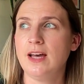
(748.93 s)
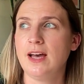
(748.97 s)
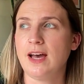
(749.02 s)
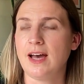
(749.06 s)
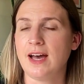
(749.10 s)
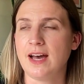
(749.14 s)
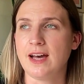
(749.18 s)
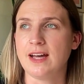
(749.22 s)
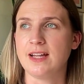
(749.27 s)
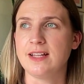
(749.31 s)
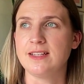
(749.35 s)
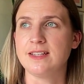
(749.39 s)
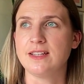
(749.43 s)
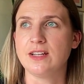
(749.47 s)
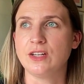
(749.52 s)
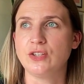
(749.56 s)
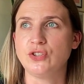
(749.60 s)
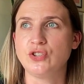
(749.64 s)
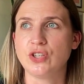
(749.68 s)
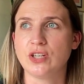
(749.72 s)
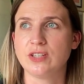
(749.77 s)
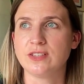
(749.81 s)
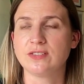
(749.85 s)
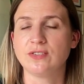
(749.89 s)
And I
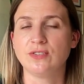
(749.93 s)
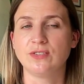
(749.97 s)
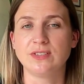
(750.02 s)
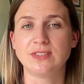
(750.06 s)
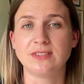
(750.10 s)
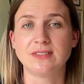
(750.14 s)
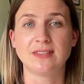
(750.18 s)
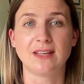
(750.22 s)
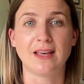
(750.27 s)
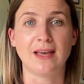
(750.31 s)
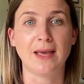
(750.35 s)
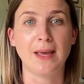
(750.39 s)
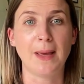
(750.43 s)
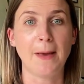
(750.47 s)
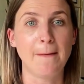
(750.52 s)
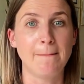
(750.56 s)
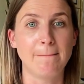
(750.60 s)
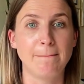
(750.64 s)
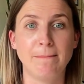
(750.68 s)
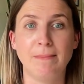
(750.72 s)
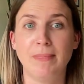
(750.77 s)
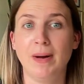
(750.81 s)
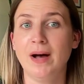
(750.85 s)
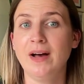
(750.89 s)
just got to say,
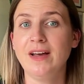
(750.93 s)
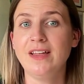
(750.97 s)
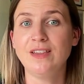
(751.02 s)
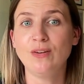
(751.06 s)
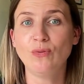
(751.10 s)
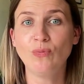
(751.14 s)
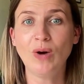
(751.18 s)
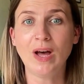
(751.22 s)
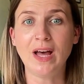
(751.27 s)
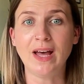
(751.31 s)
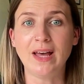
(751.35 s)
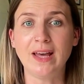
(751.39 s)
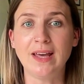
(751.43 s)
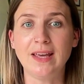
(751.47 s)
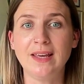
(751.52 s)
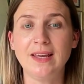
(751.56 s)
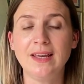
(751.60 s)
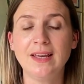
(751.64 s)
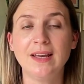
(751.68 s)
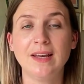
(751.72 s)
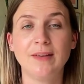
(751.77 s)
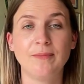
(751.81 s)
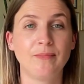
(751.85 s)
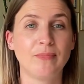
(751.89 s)
by the
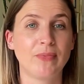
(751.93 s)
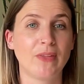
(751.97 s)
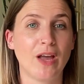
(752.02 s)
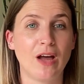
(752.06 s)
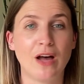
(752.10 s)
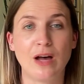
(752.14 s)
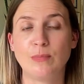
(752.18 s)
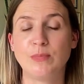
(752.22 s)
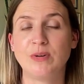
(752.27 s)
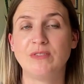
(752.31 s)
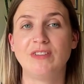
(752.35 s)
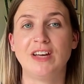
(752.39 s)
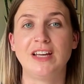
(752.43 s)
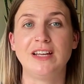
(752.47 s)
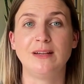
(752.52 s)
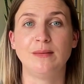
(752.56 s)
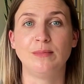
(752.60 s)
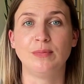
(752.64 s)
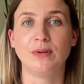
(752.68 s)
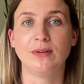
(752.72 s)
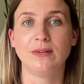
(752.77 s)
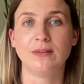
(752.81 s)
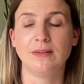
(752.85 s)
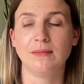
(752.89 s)
way, I'm
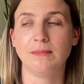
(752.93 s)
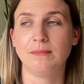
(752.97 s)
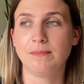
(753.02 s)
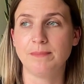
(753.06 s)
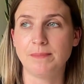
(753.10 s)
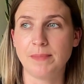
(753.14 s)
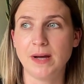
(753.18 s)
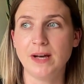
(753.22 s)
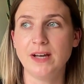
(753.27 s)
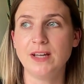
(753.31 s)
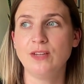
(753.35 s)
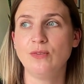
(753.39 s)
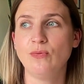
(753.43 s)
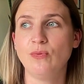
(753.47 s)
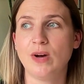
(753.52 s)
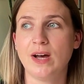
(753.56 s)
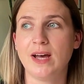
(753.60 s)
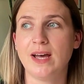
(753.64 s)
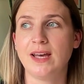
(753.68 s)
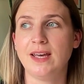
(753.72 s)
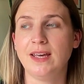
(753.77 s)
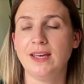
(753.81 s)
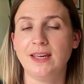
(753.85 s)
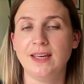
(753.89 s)
available. By the
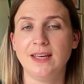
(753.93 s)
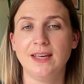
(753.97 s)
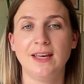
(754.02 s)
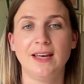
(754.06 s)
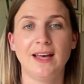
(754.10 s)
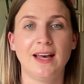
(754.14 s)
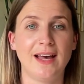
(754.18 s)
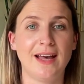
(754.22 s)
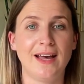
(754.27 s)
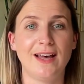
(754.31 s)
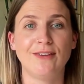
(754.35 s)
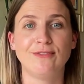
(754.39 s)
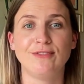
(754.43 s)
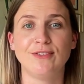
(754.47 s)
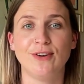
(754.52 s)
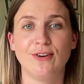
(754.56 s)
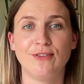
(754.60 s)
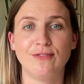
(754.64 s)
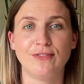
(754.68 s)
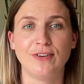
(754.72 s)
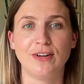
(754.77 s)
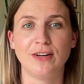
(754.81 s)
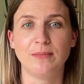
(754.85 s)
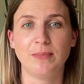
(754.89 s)
way, I have an
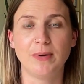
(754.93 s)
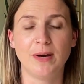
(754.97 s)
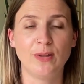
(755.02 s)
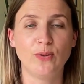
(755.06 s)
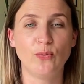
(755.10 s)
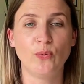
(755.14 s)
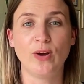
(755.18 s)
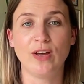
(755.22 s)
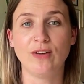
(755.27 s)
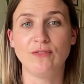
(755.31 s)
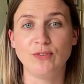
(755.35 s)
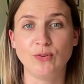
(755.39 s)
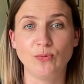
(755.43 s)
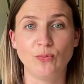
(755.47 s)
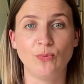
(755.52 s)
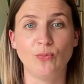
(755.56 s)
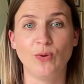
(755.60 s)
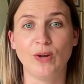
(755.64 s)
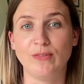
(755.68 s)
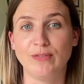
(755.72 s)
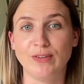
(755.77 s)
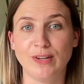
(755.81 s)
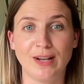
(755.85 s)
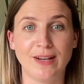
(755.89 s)
offer. By the way,
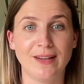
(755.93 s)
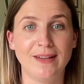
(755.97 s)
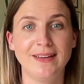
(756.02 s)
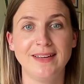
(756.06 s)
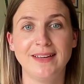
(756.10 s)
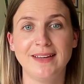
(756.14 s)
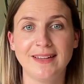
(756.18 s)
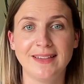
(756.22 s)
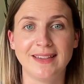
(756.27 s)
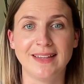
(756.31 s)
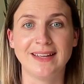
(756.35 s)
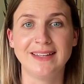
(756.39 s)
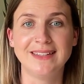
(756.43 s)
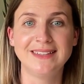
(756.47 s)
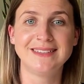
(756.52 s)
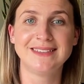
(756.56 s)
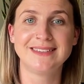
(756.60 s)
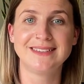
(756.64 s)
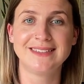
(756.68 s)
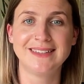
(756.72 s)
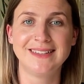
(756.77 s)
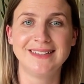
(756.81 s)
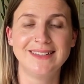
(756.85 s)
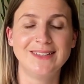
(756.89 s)
if you like
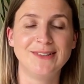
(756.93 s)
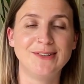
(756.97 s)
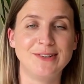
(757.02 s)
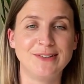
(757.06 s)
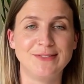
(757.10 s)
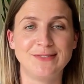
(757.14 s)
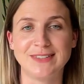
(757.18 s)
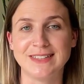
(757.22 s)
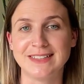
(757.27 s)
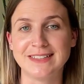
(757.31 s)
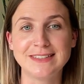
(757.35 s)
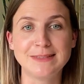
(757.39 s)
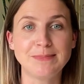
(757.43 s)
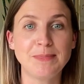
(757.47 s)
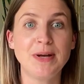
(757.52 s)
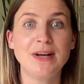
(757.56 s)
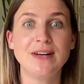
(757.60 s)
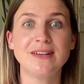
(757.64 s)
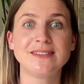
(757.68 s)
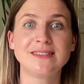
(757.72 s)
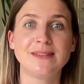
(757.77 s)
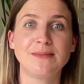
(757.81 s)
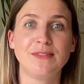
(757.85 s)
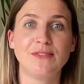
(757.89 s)
this, or if this
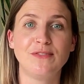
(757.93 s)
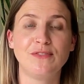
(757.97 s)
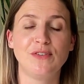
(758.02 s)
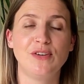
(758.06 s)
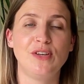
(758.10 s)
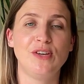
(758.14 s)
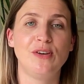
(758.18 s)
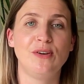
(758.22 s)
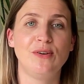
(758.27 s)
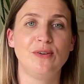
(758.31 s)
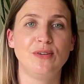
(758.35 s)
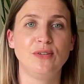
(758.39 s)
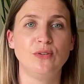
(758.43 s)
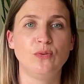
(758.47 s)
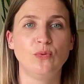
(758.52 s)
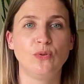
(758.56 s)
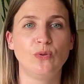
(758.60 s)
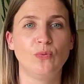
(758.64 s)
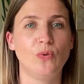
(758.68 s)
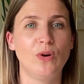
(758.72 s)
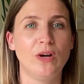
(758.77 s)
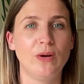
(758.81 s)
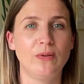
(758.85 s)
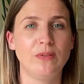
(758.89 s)
sparks something for you and you want
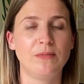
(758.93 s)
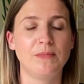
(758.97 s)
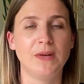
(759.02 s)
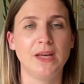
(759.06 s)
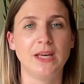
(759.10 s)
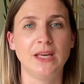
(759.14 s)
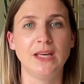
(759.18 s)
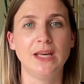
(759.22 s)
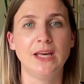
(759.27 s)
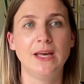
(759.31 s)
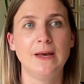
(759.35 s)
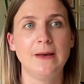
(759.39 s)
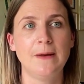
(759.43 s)
to work with me,